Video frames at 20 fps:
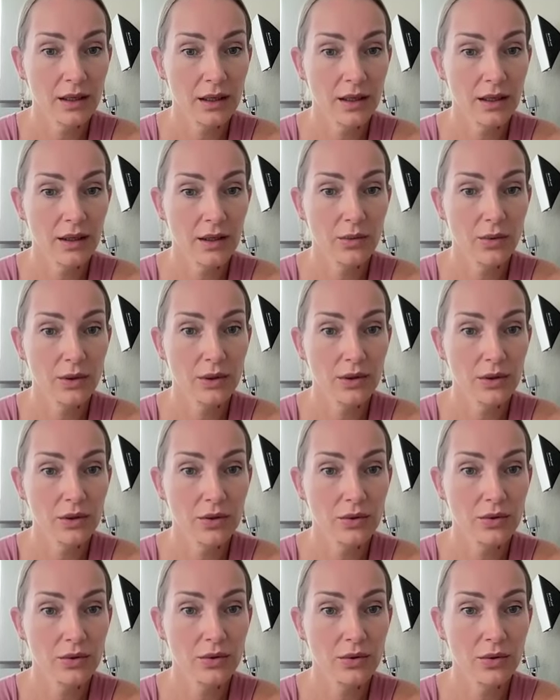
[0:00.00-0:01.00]
I want
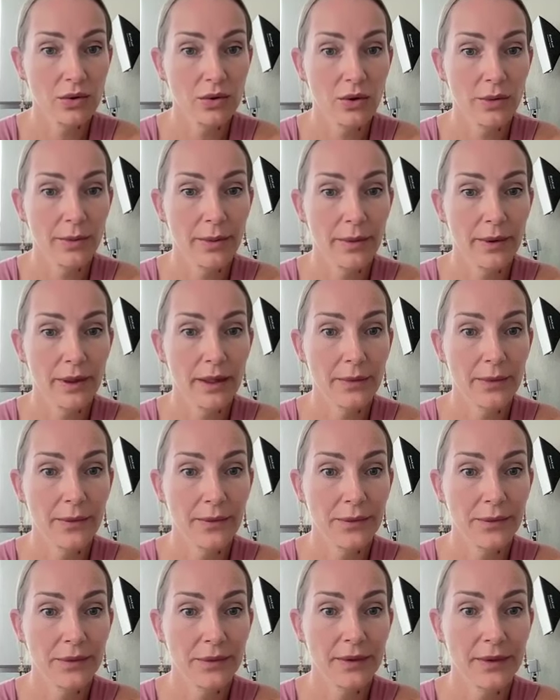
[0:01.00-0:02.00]
to copy
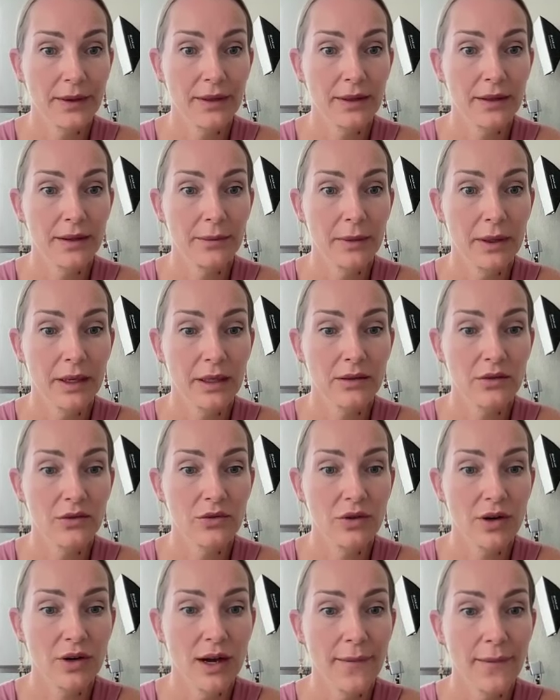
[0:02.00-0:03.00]
the
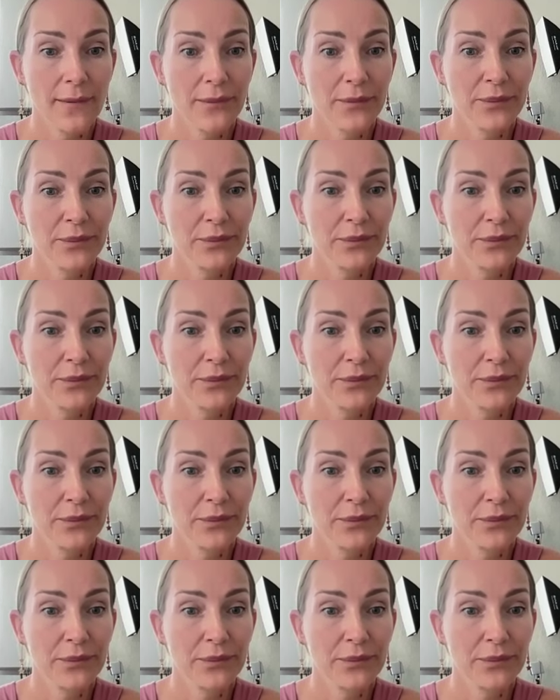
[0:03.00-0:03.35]
mantra.